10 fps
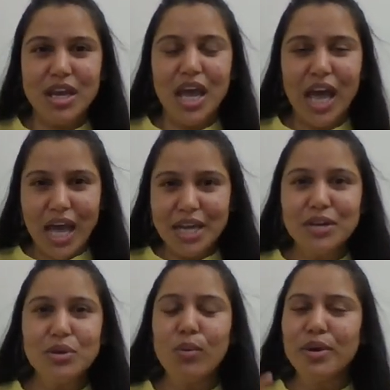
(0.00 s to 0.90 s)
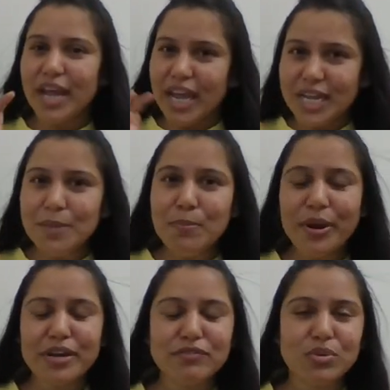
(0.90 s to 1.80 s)
And on any
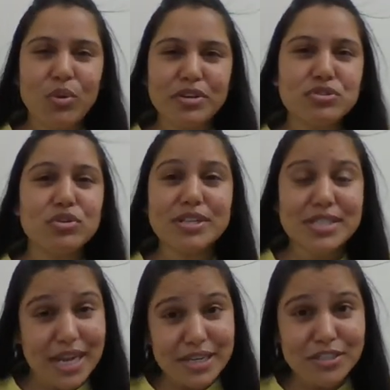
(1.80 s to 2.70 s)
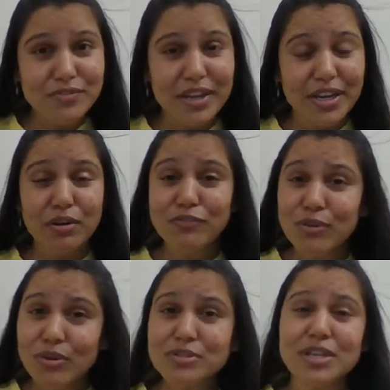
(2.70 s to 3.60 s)
point if the court is not satisfied, of
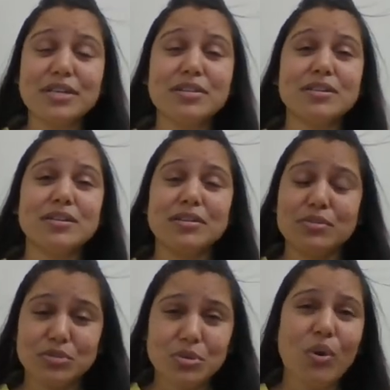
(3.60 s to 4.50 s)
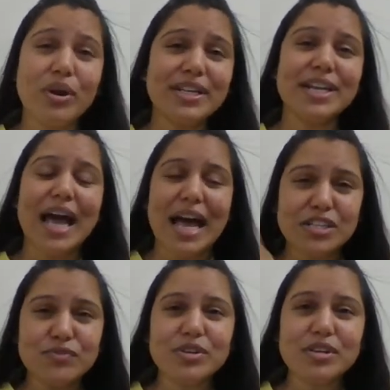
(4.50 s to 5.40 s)
course that the court can
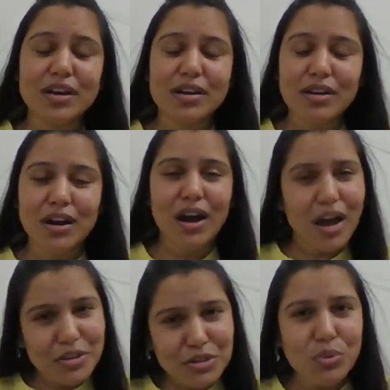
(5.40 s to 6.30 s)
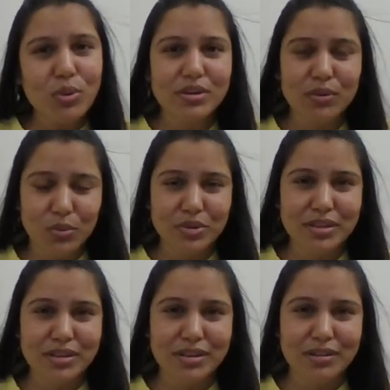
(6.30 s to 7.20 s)
ask for other
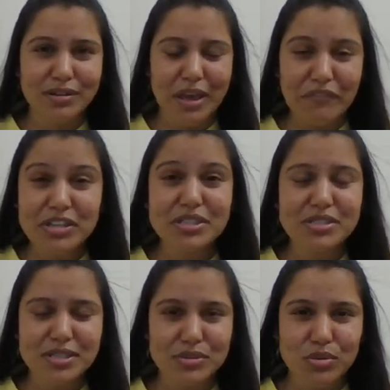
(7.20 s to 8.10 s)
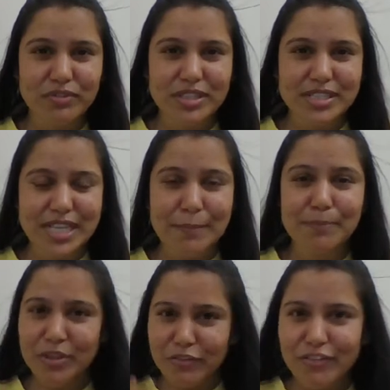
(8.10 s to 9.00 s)
oral evidences of the same
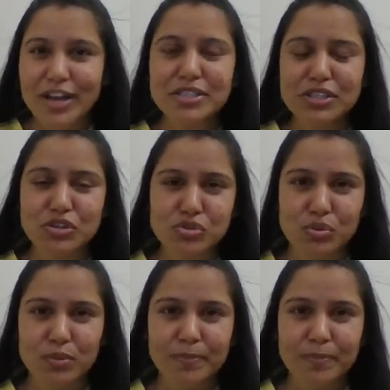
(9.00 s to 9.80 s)
fact and issue.